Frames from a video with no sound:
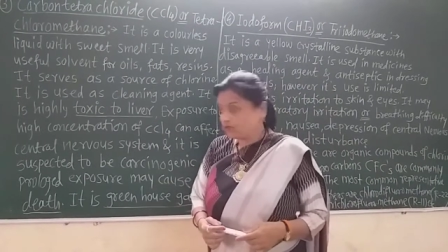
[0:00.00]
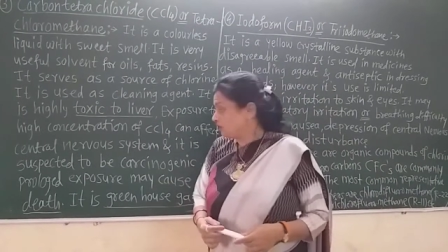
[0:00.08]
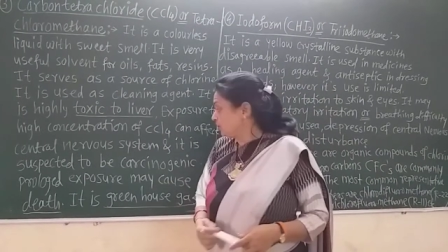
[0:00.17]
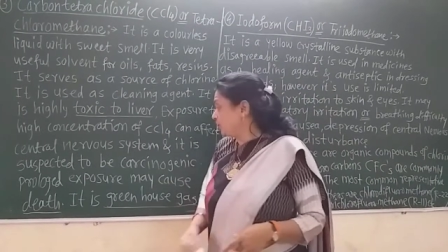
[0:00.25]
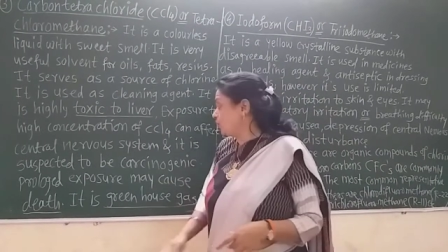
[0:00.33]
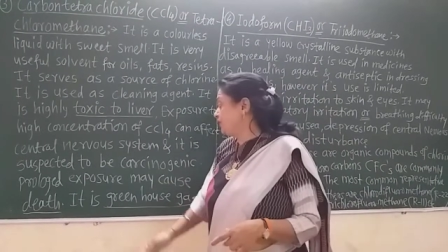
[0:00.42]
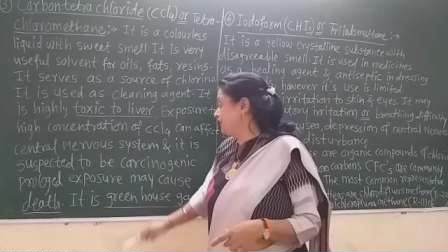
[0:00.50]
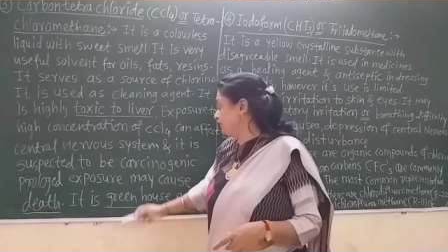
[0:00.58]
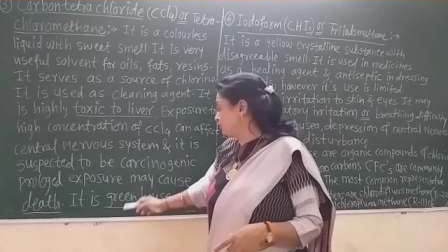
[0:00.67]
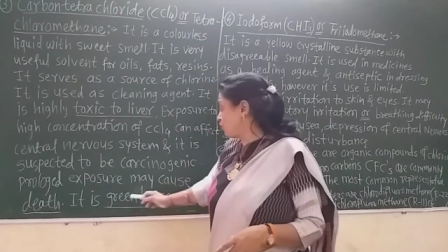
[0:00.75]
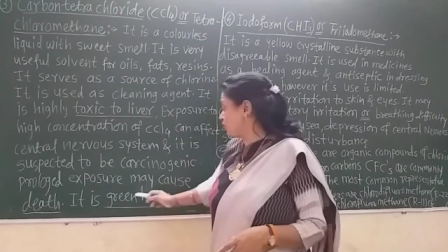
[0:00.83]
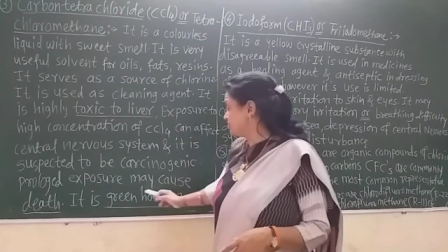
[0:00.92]
Now
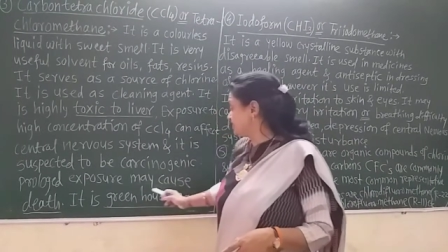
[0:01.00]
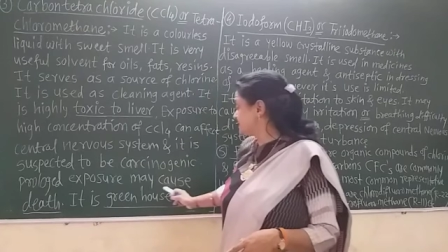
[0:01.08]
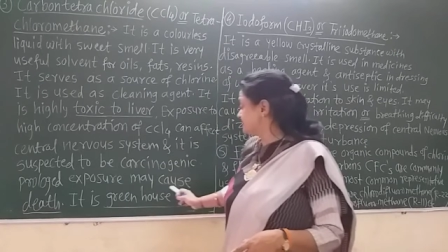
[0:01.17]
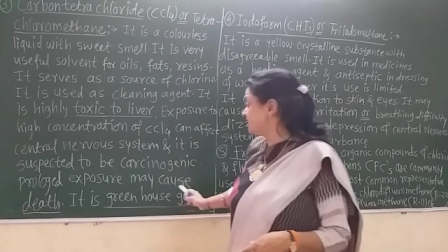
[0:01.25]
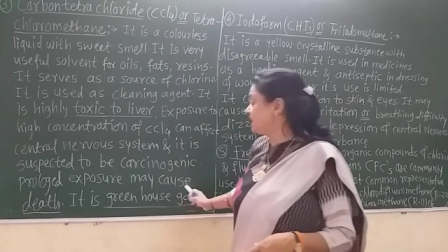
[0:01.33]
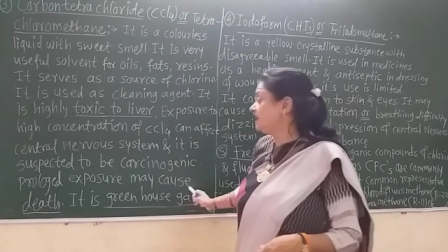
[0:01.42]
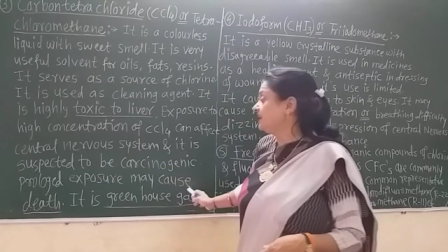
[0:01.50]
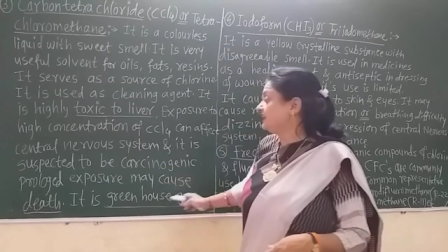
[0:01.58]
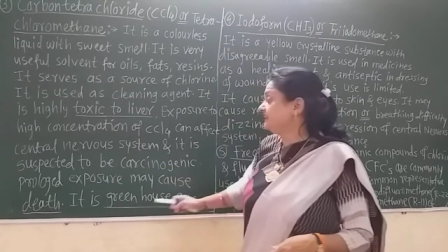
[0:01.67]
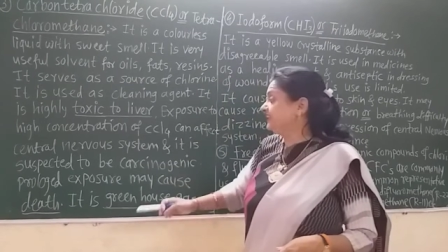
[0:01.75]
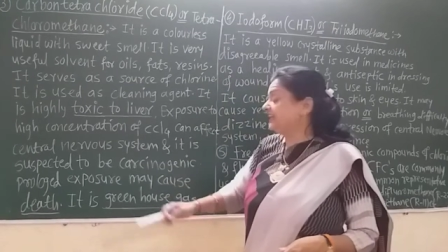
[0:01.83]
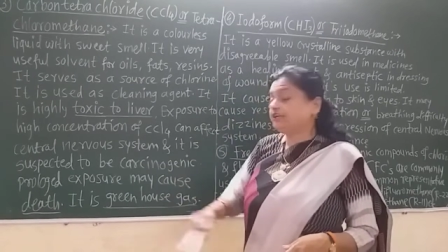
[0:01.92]
it causes the
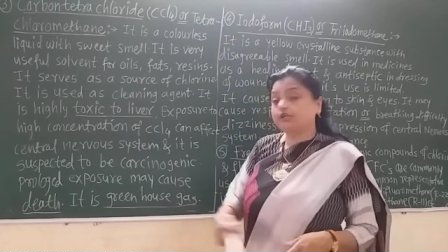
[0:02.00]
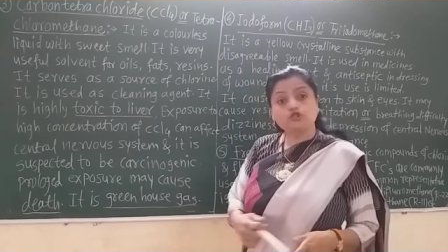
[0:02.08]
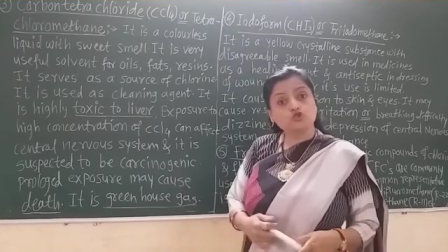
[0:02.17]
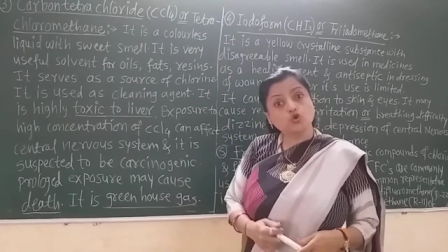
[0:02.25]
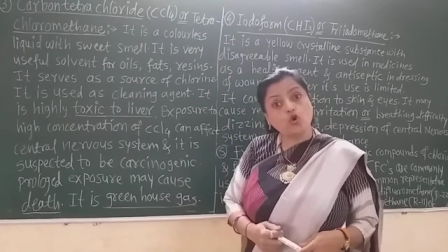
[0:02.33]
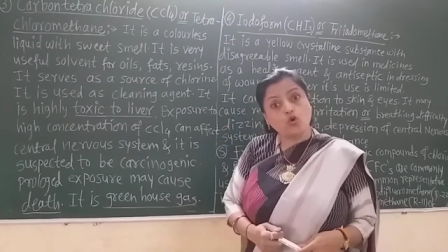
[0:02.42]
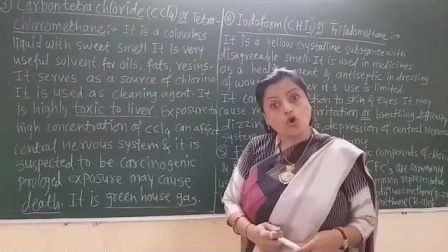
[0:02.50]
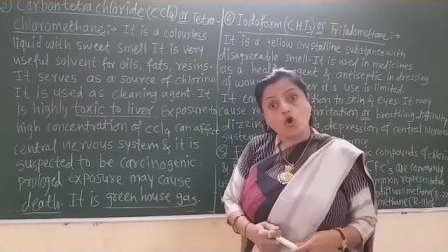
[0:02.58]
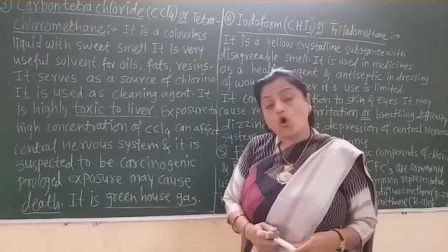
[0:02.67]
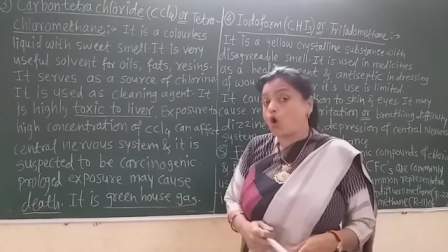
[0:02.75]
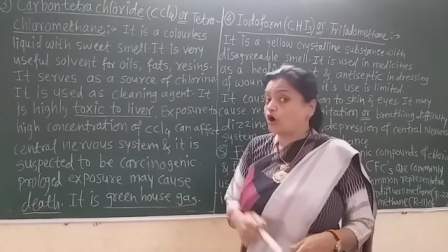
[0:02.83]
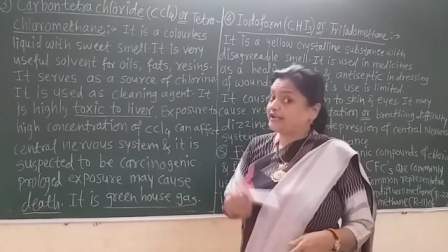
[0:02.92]
death
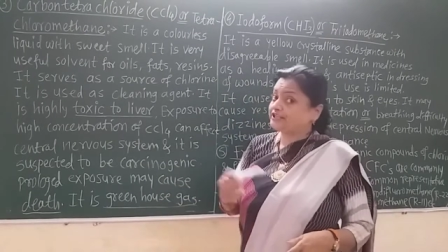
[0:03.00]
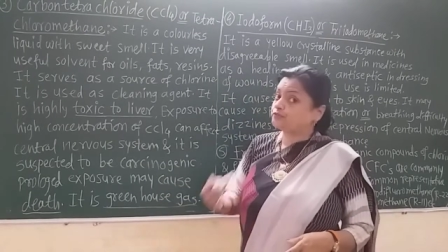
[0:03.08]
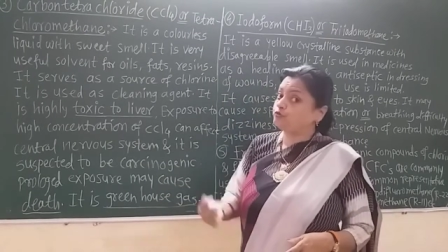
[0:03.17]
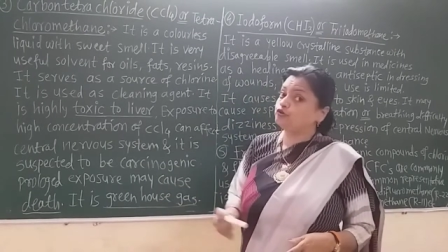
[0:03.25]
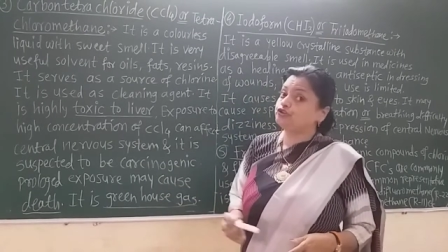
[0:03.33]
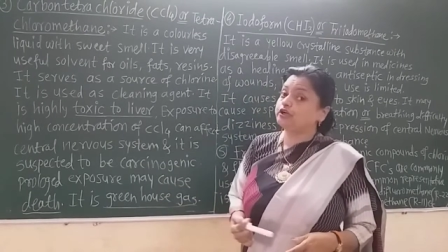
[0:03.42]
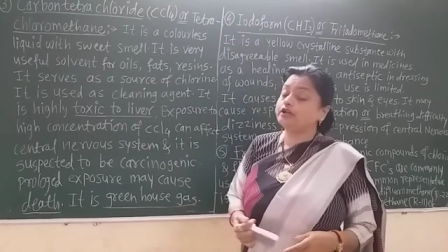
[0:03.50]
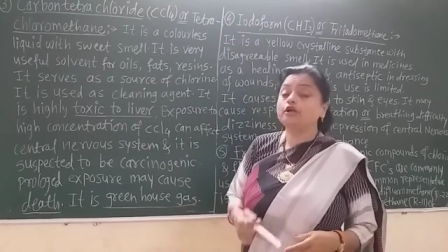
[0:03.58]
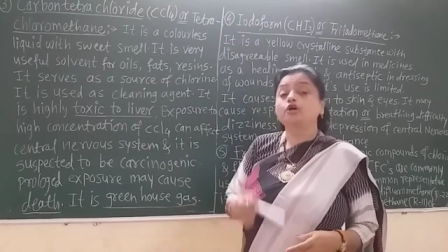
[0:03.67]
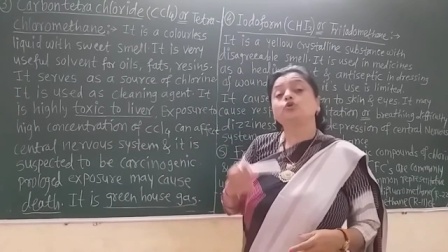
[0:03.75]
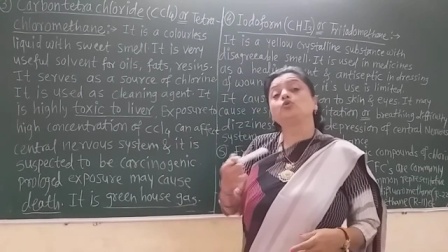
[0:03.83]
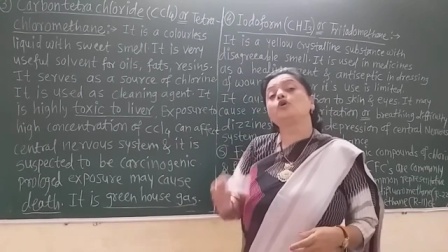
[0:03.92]
also on exposure
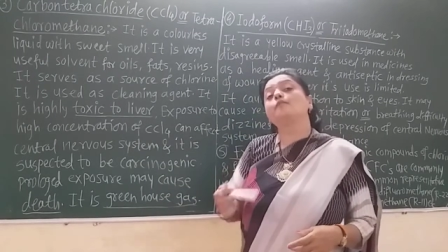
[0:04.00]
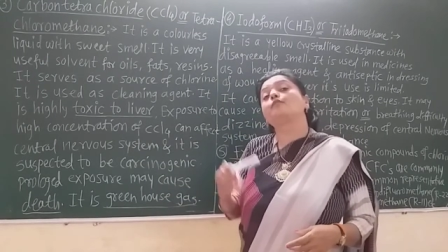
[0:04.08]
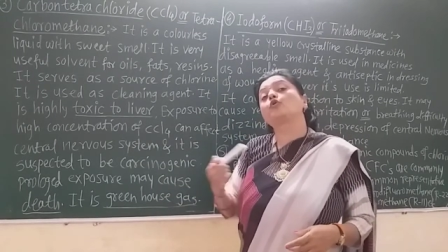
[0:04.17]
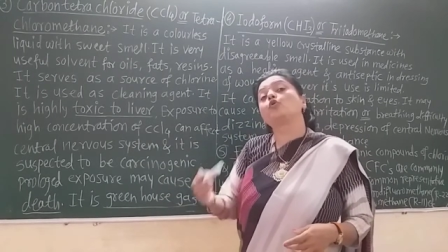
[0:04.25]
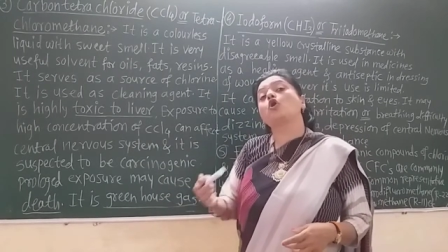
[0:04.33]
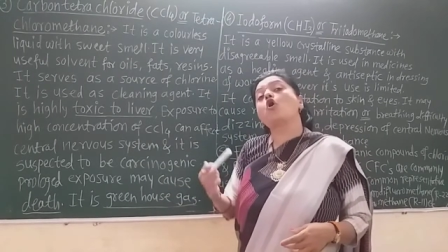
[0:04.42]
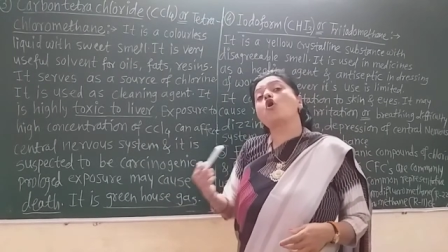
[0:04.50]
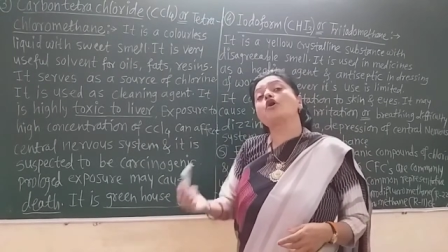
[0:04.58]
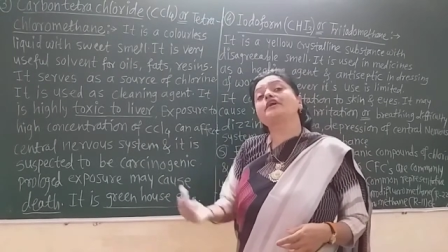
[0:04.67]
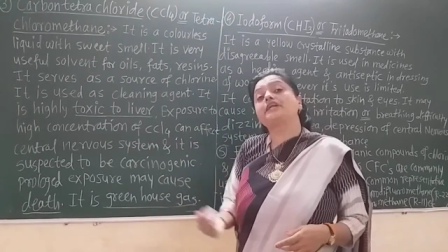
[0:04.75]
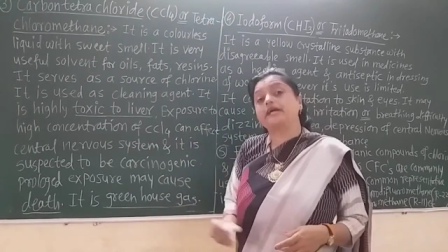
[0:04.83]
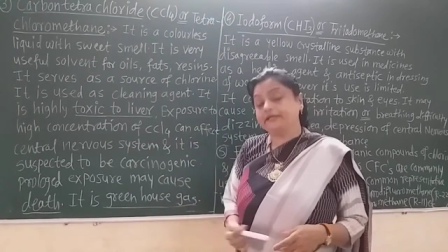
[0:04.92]
to a
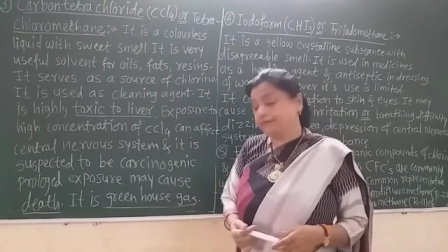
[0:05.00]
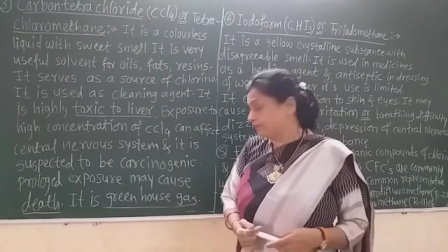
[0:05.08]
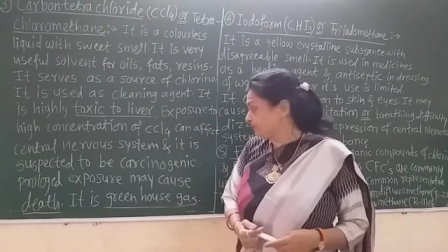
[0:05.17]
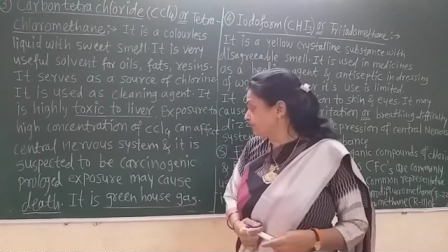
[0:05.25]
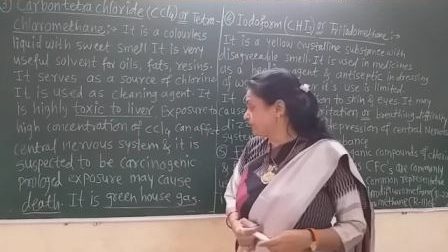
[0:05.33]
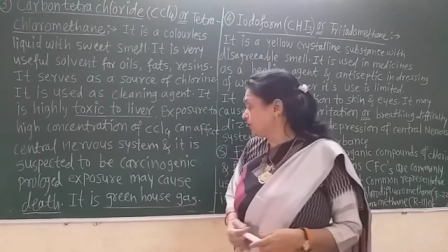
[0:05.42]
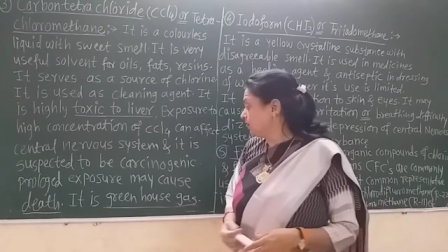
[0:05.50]
prolonged time.